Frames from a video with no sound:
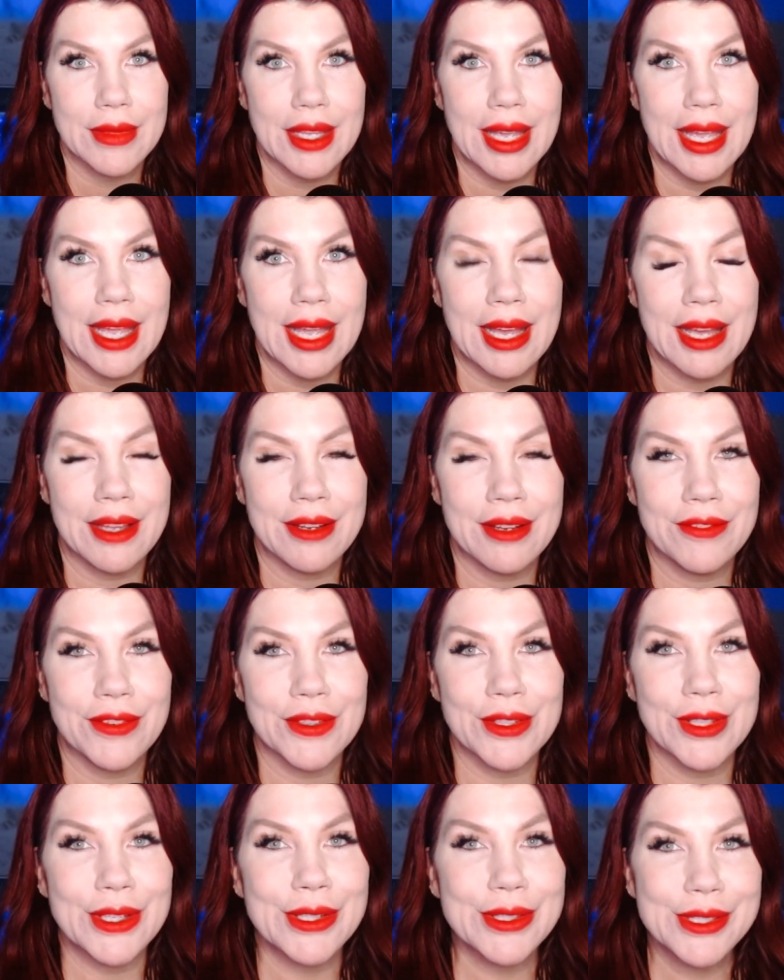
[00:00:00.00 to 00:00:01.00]
And
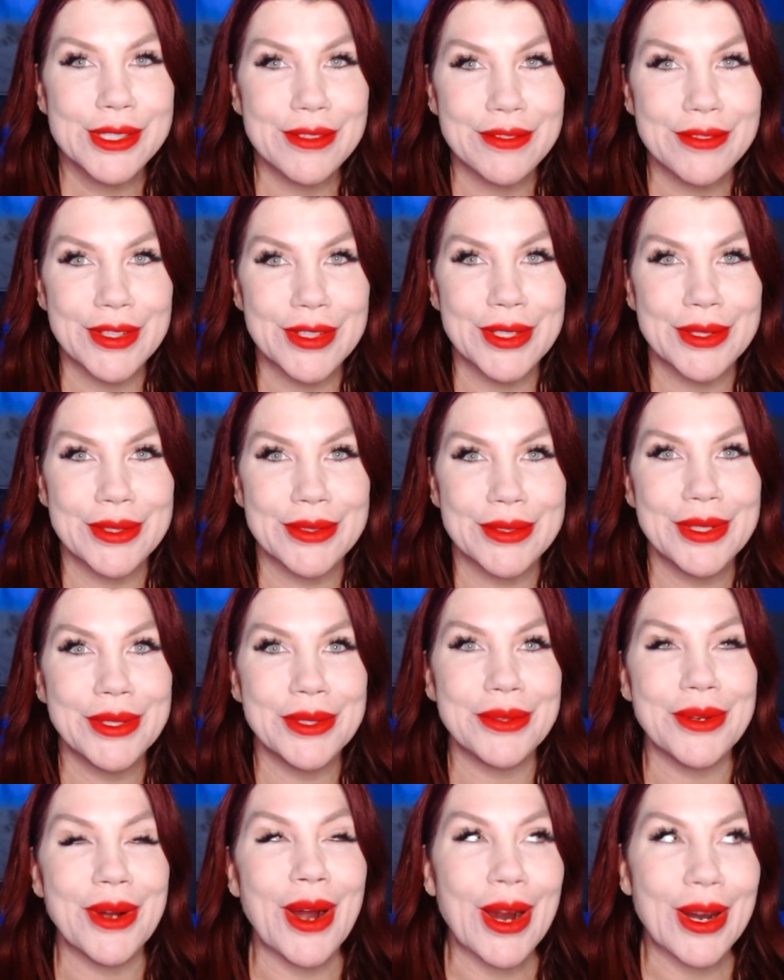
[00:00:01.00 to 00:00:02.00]
for those of you
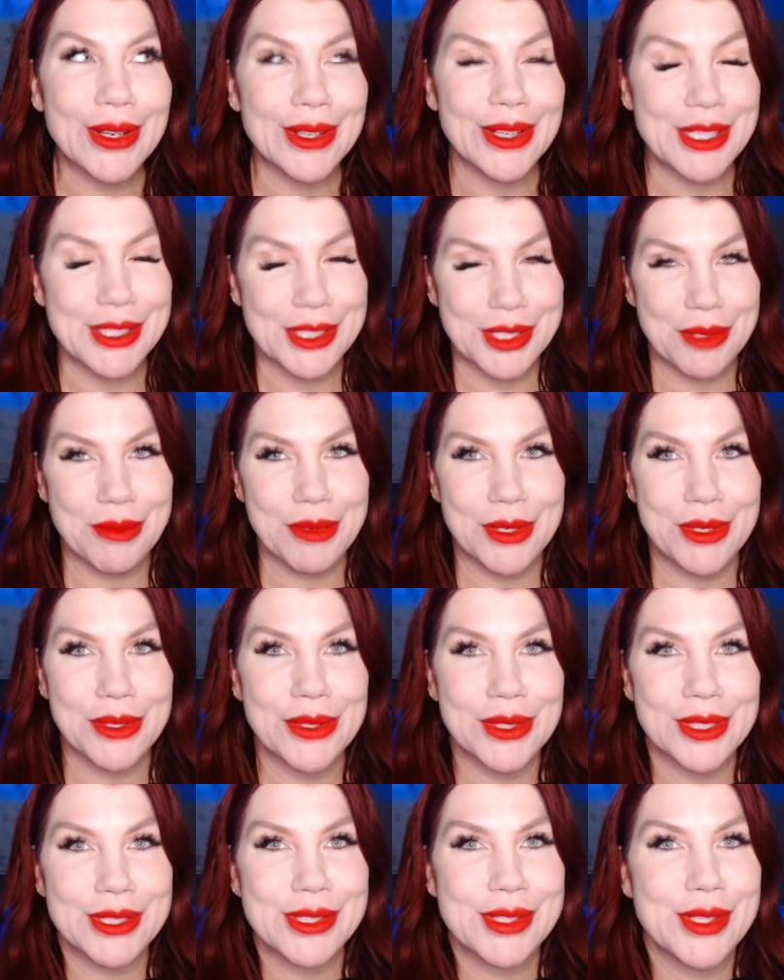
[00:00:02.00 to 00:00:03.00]
who are
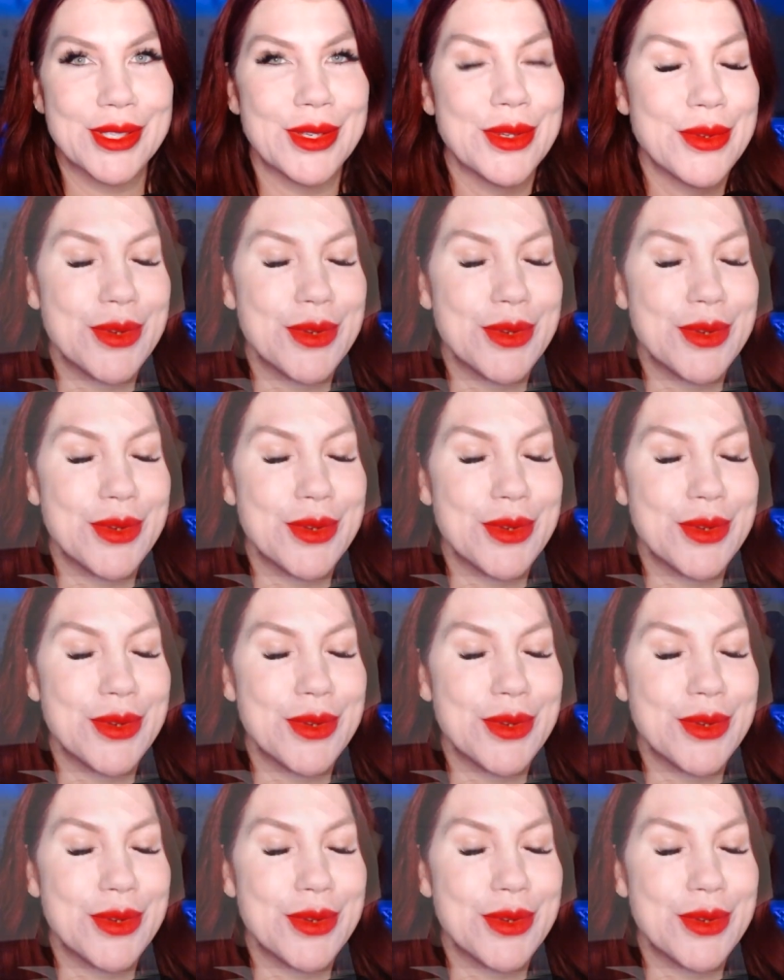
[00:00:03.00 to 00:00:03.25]
entrepreneurs, you